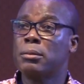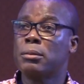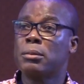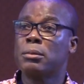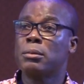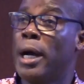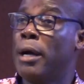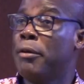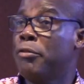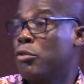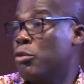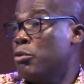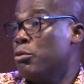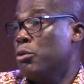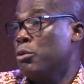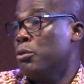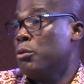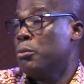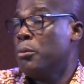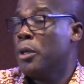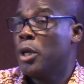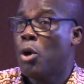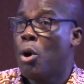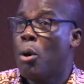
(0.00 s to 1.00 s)
You have
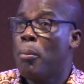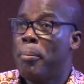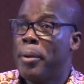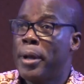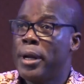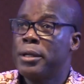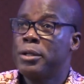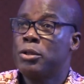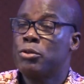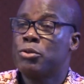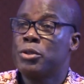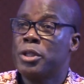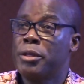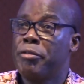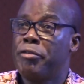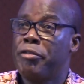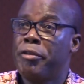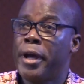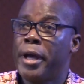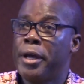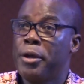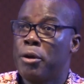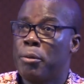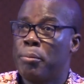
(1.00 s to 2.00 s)
to be compelled to
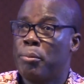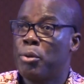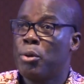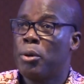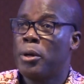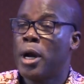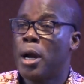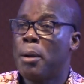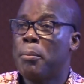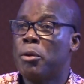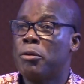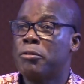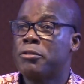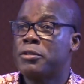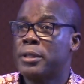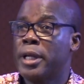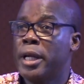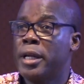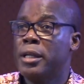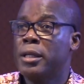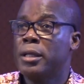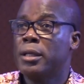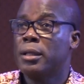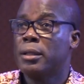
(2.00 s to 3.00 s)
defer your program of
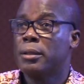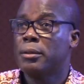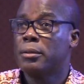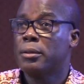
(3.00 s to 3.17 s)
study.